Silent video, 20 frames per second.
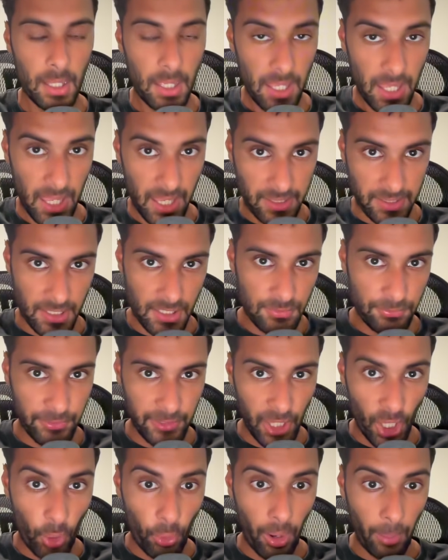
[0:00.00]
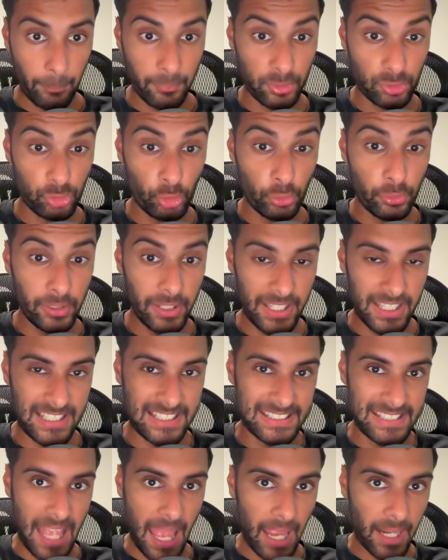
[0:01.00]
In this video, I'm going to show you the
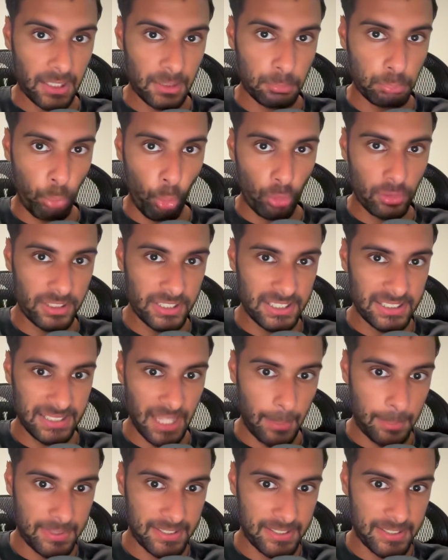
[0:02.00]
exact multi-step